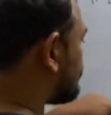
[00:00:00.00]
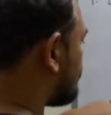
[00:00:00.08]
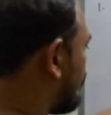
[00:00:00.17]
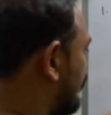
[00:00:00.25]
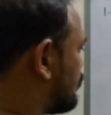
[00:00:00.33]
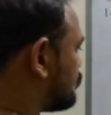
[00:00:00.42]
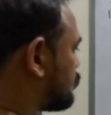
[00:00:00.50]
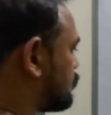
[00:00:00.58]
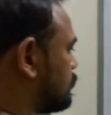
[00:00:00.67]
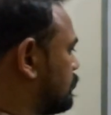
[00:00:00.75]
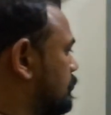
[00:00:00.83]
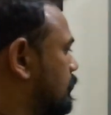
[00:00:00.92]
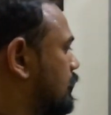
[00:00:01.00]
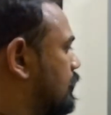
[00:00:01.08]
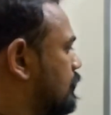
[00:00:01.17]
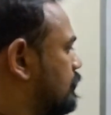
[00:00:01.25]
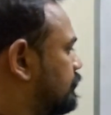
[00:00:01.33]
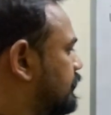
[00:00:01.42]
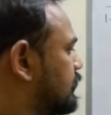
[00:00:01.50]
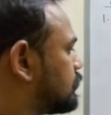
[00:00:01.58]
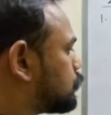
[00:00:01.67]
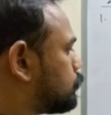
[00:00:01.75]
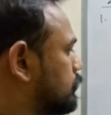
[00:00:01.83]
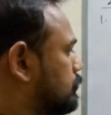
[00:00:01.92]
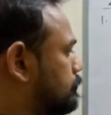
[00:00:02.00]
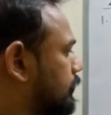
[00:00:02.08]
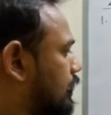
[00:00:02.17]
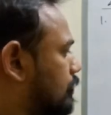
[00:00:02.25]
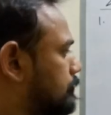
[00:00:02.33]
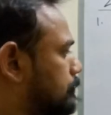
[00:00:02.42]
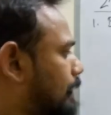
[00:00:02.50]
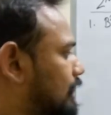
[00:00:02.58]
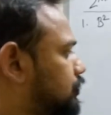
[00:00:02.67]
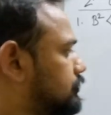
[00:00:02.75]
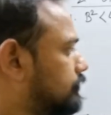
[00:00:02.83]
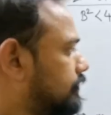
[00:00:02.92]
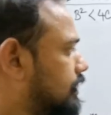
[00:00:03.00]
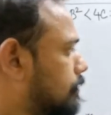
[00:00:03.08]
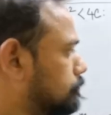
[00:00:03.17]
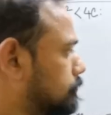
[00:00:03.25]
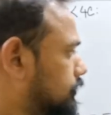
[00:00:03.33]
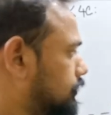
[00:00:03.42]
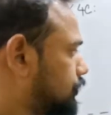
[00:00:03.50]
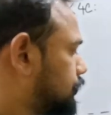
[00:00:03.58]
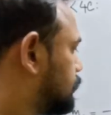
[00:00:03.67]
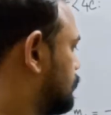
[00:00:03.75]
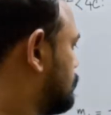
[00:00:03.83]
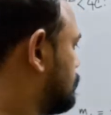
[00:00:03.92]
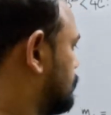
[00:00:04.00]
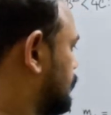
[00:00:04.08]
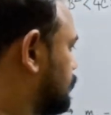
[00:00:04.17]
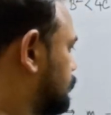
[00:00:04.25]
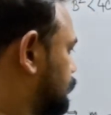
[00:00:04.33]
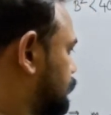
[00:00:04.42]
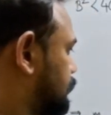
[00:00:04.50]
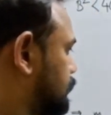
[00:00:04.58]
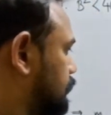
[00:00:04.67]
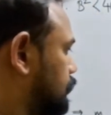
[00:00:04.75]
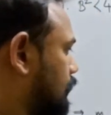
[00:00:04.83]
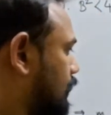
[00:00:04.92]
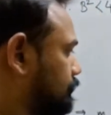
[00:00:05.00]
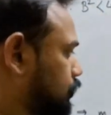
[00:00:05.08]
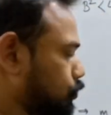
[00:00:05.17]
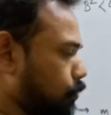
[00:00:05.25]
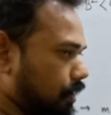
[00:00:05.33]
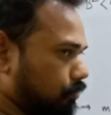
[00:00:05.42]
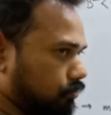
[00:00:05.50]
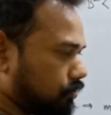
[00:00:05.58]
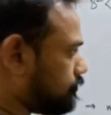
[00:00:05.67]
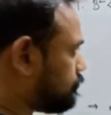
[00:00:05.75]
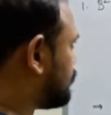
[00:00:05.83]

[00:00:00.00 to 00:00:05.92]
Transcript: that case, these will become imaginary numbers because you have a square root